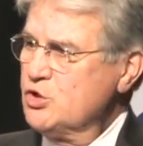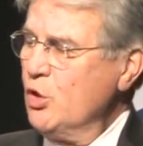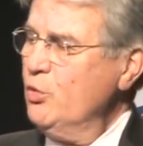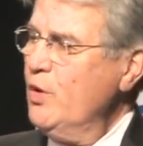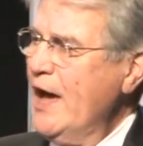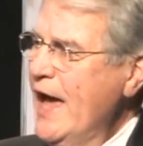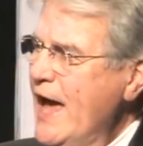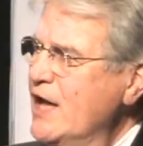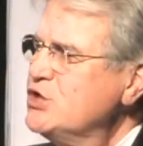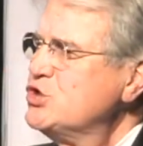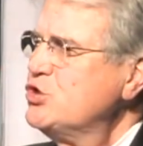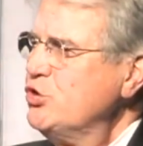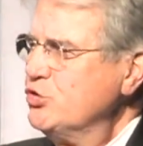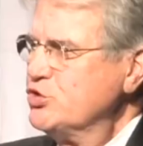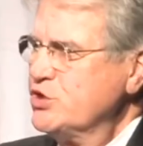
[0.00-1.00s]
So
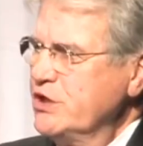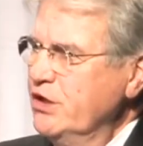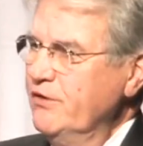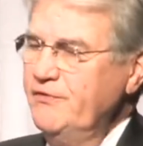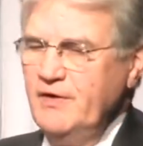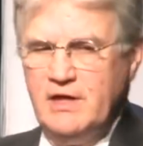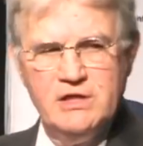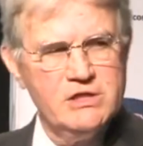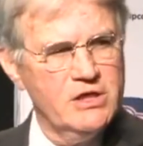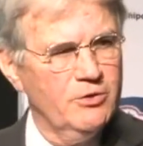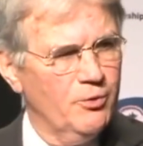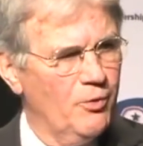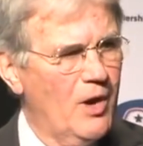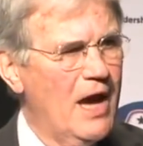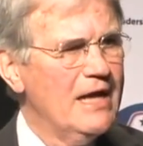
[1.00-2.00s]
ask yourself, is
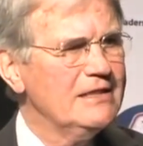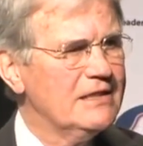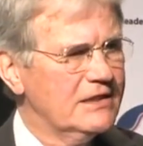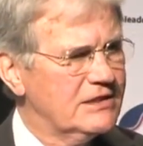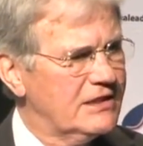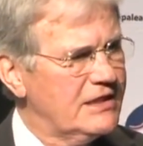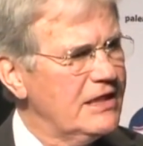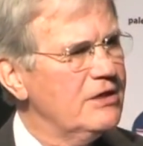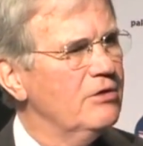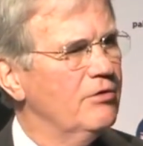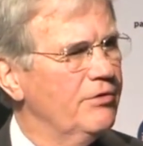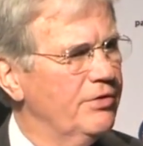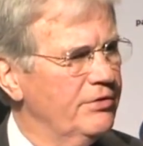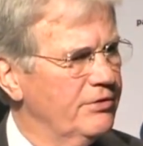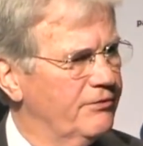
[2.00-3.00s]
it right to
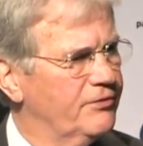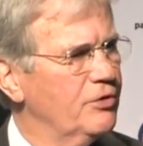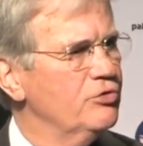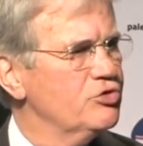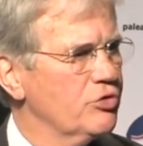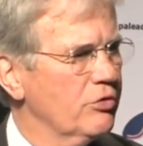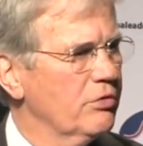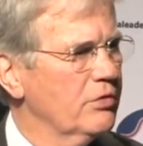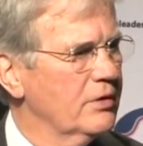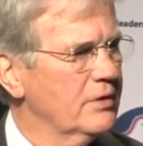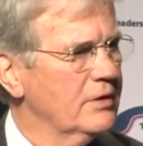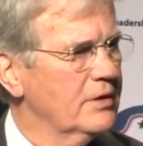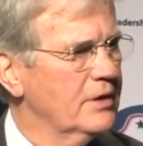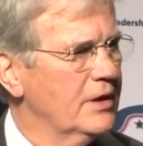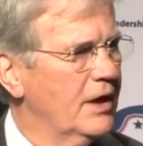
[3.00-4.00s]
steal the future
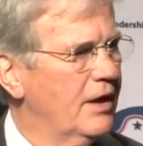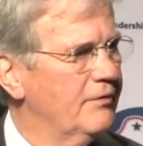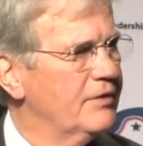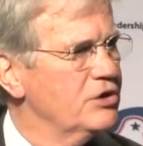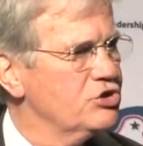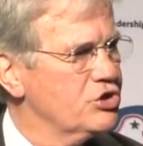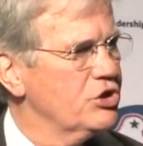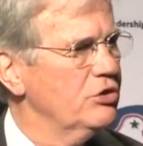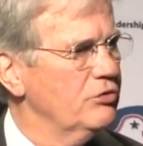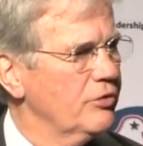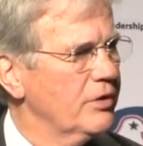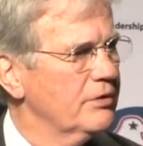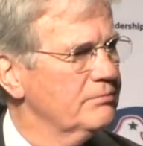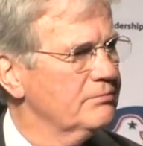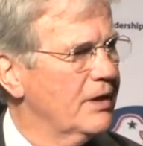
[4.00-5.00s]
of these
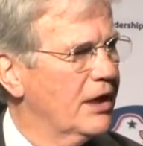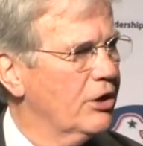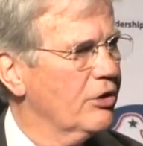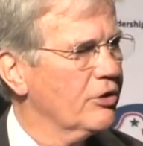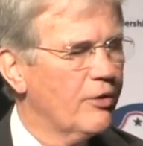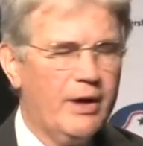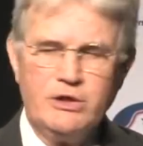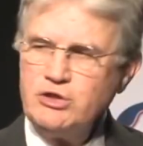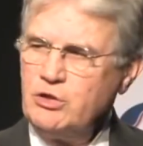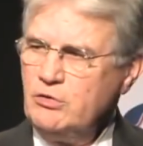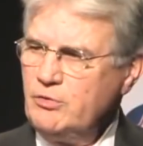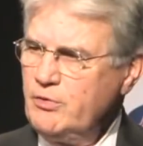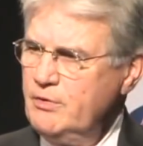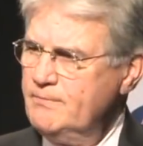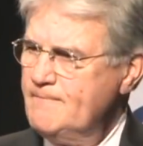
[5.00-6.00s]
children and our
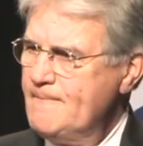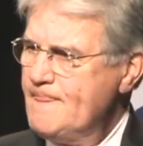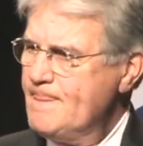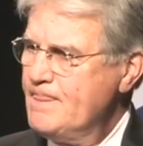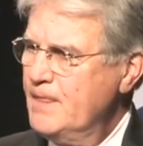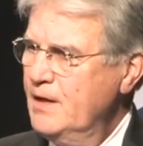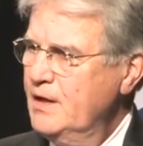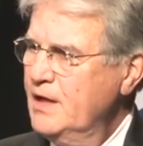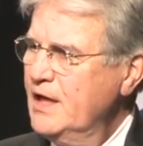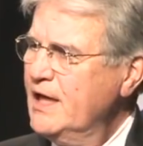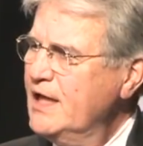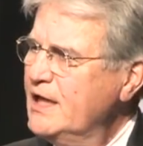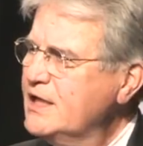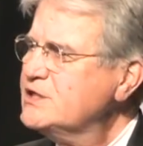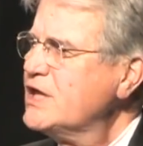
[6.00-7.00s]
grandchildren?
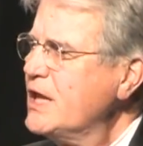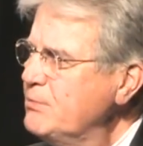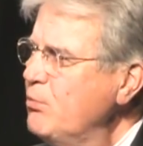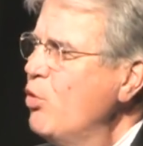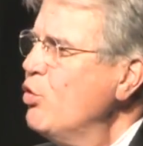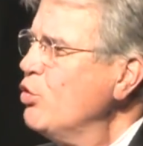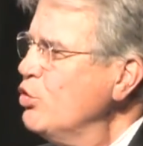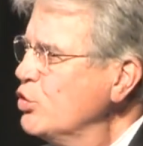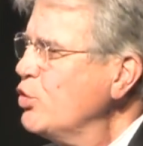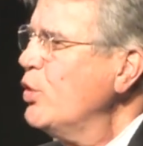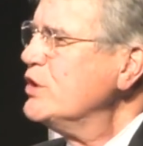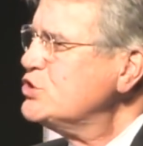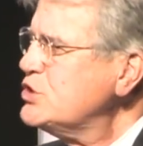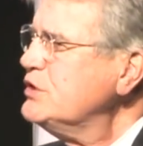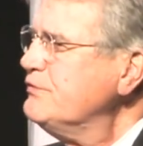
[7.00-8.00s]
It is a moral
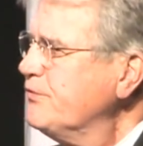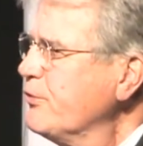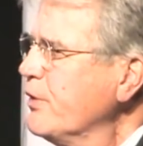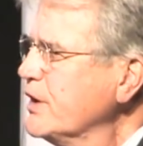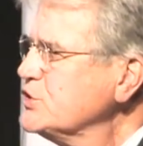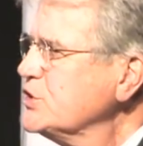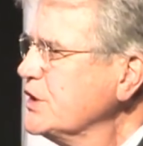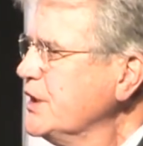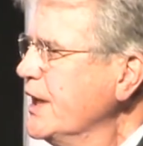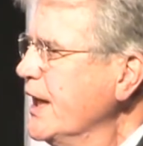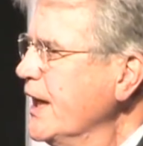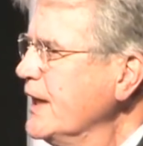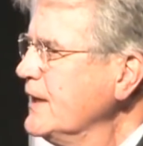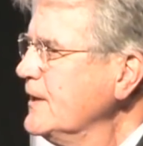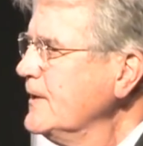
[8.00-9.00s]
question for us
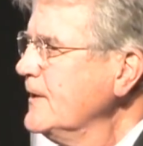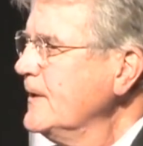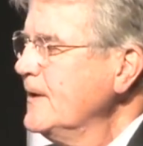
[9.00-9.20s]
today.